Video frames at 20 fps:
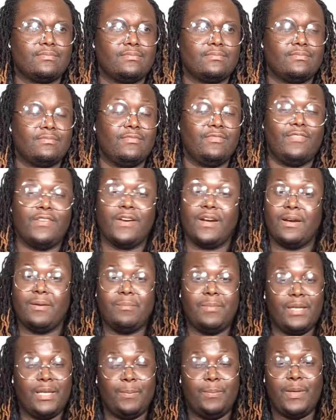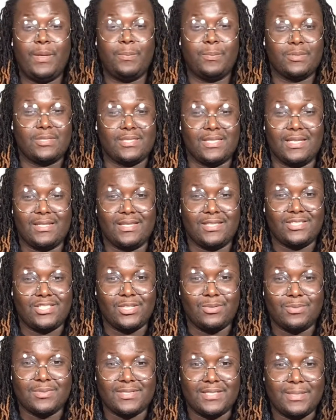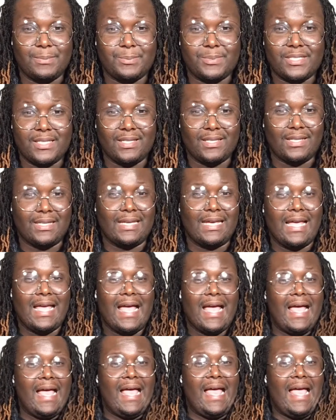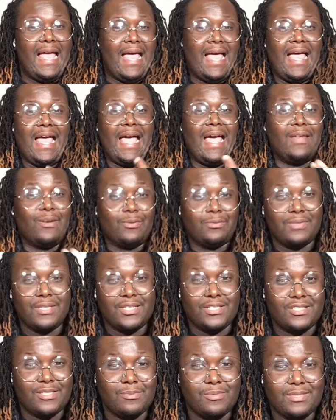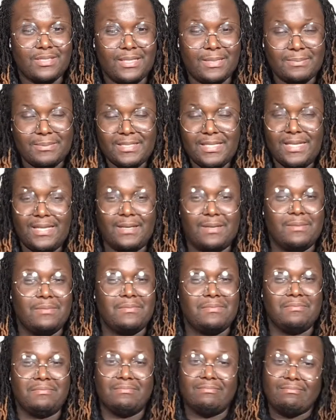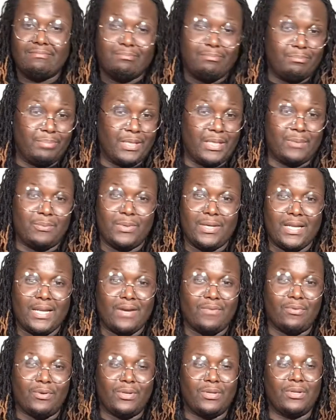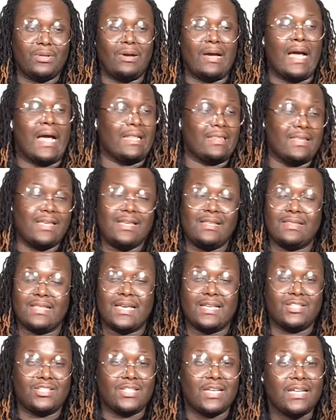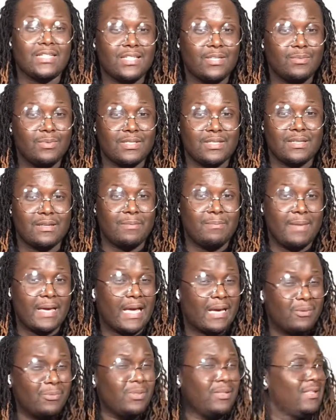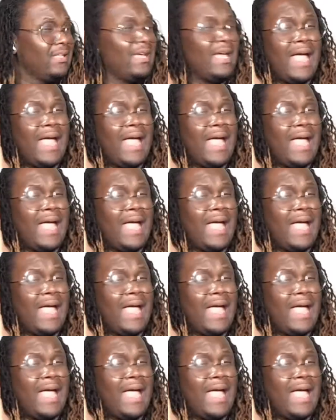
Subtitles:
Very many people said that she was lip syncing. I don't think she was lip syncing, but whatever. You know, I think that Ashanti was in the back with the.